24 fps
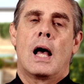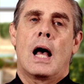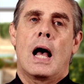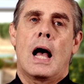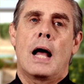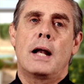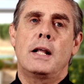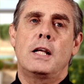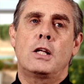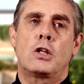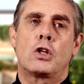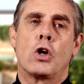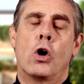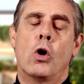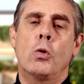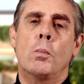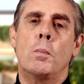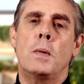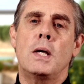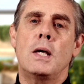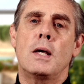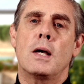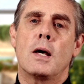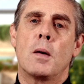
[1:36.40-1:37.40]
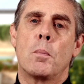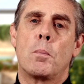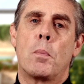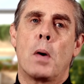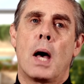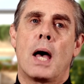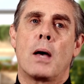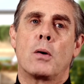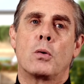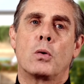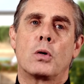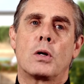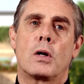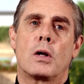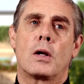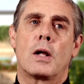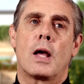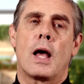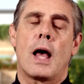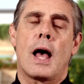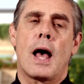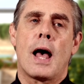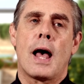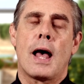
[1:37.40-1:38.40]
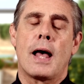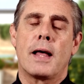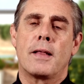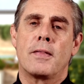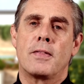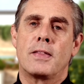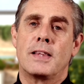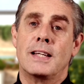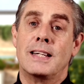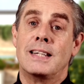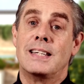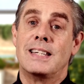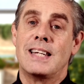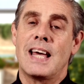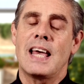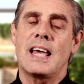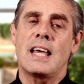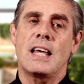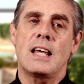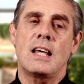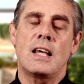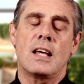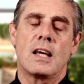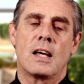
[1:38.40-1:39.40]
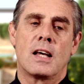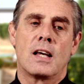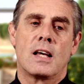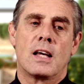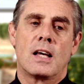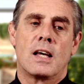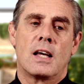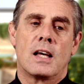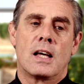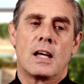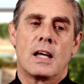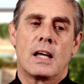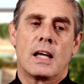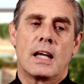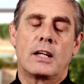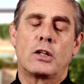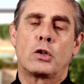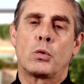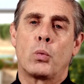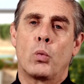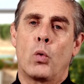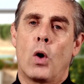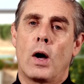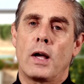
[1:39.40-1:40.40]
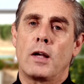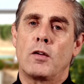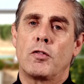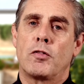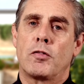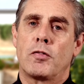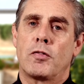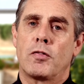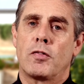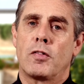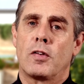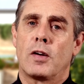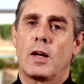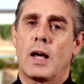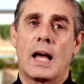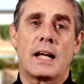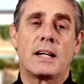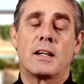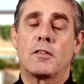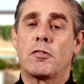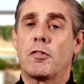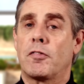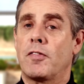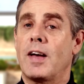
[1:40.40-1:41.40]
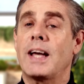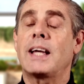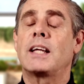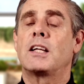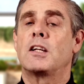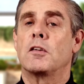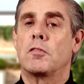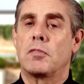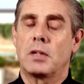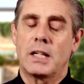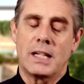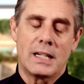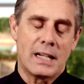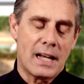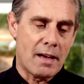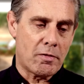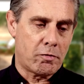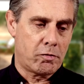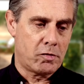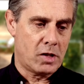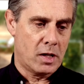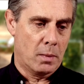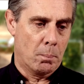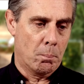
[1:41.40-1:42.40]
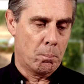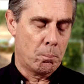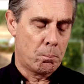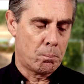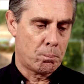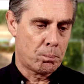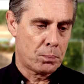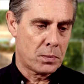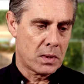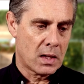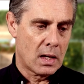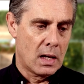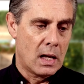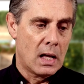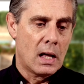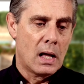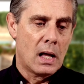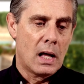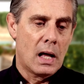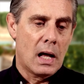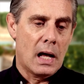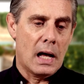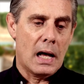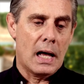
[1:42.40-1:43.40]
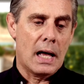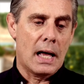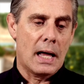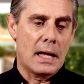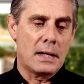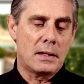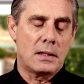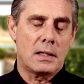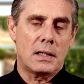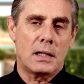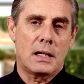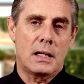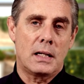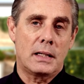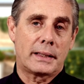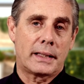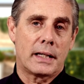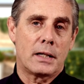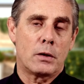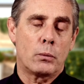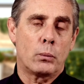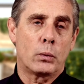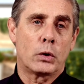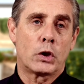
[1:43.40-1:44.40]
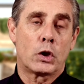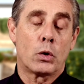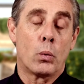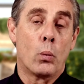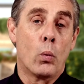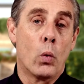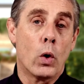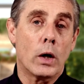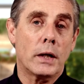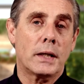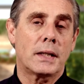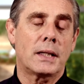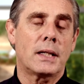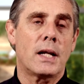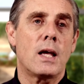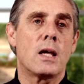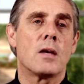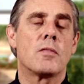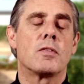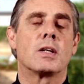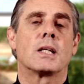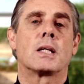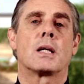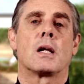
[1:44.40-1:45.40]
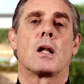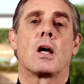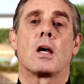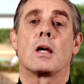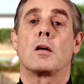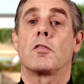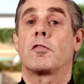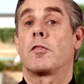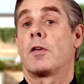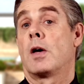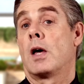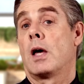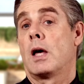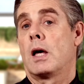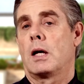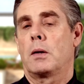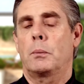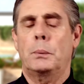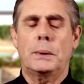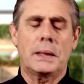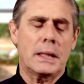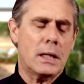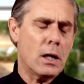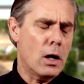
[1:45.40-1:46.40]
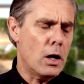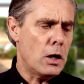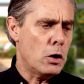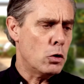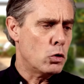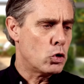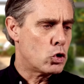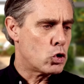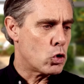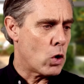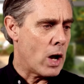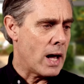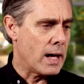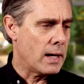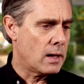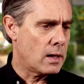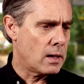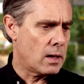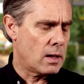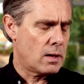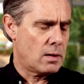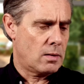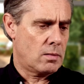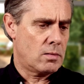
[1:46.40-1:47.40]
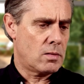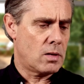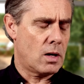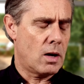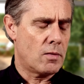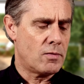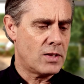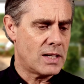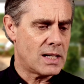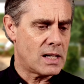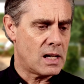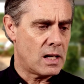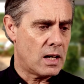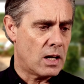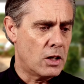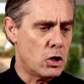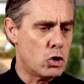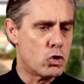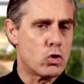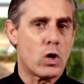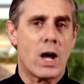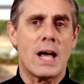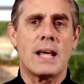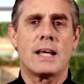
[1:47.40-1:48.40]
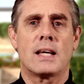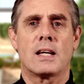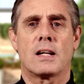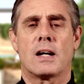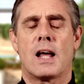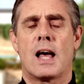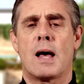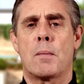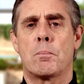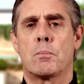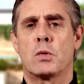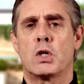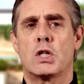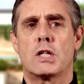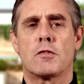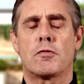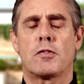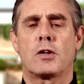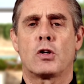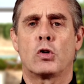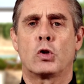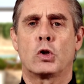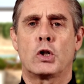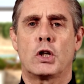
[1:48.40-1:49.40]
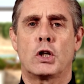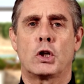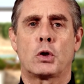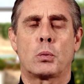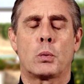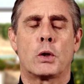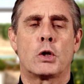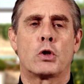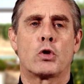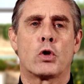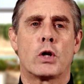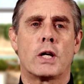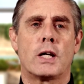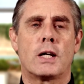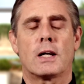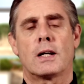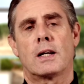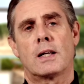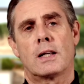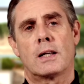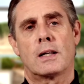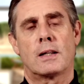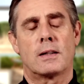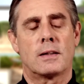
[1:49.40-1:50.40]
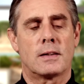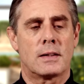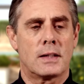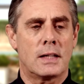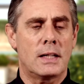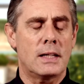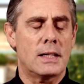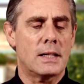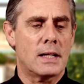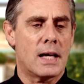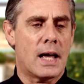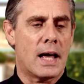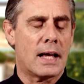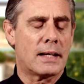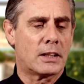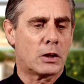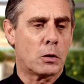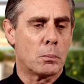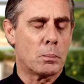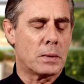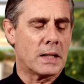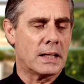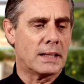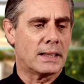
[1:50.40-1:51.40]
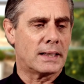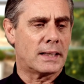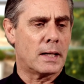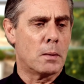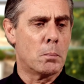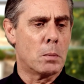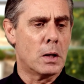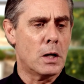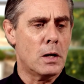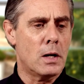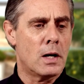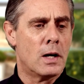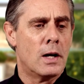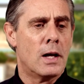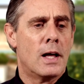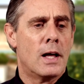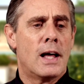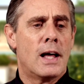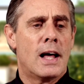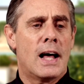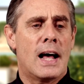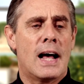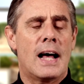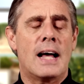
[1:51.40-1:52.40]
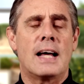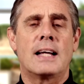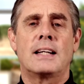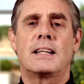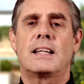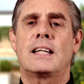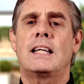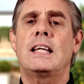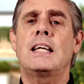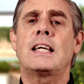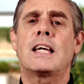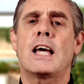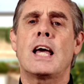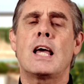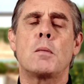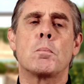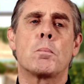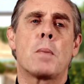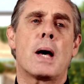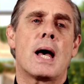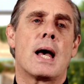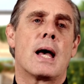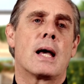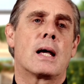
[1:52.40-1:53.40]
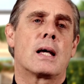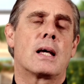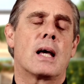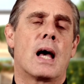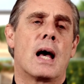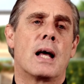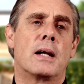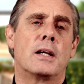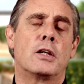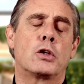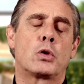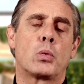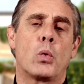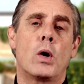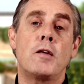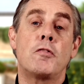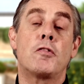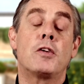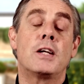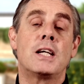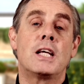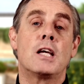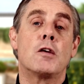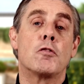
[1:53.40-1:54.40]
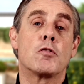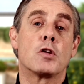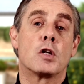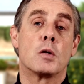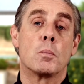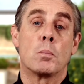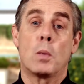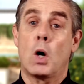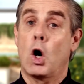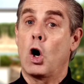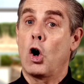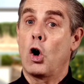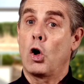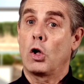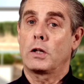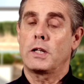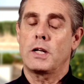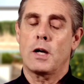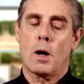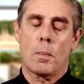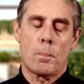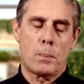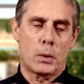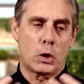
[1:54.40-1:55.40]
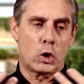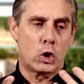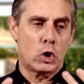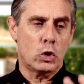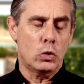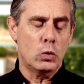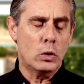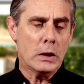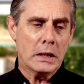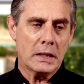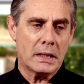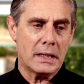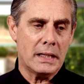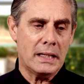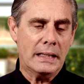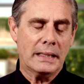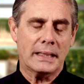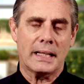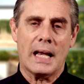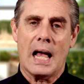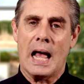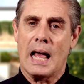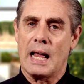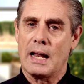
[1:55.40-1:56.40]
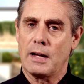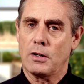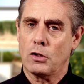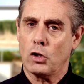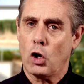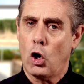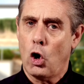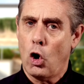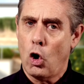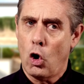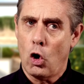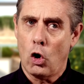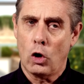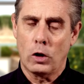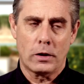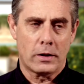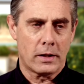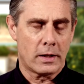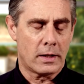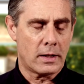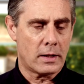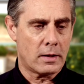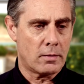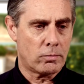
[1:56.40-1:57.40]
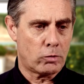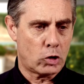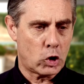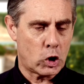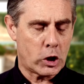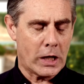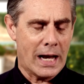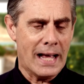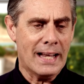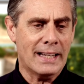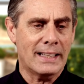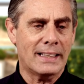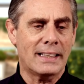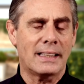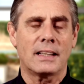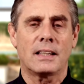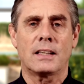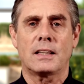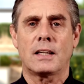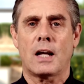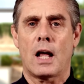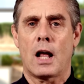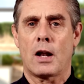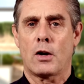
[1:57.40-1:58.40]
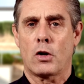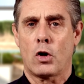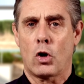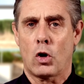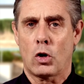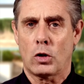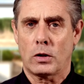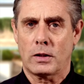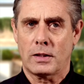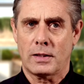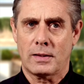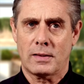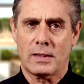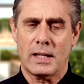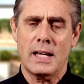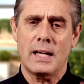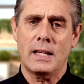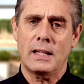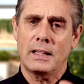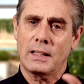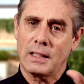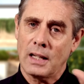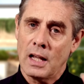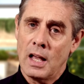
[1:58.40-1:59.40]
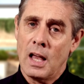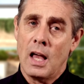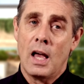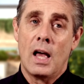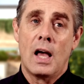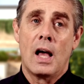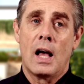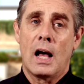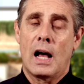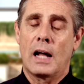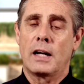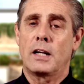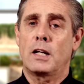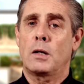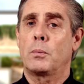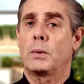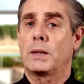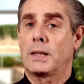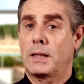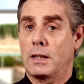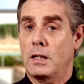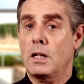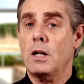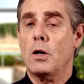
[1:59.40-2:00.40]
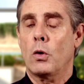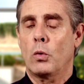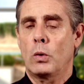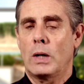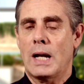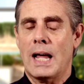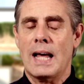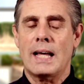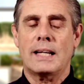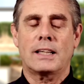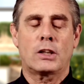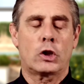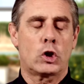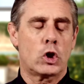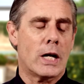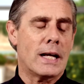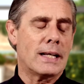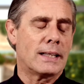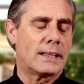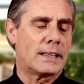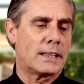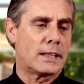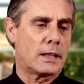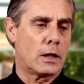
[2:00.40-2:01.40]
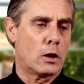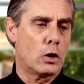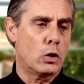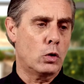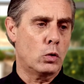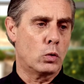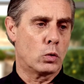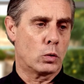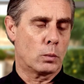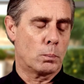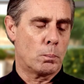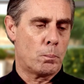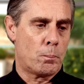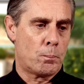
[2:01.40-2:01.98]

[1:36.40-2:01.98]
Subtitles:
And he told me about the day his wife had effectively left him. And he said it was the worst day of his life. He was a guy who drank, and obviously I drank and had my difficulties with drinking, and he'd had something similar. And he came back, and his wife had given him all the opportunities and all the chances and all the things. And he was, last chance saloon.